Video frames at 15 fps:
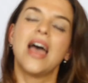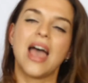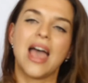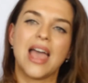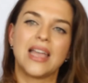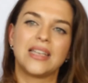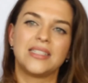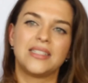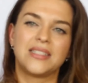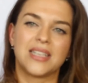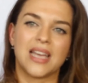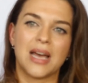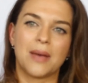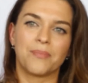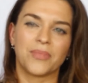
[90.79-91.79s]
And
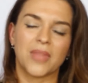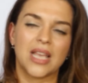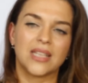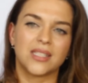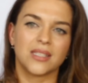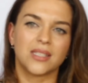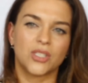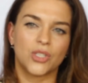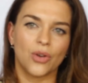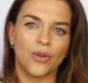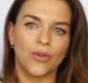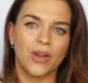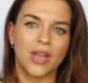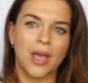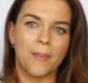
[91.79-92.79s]
it's a
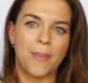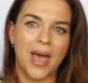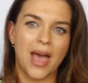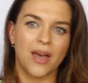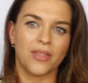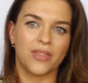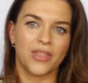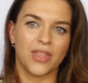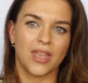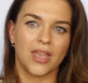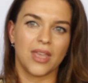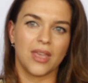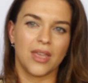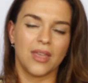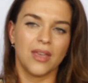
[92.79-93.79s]
story about
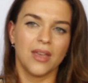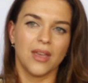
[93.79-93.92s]
the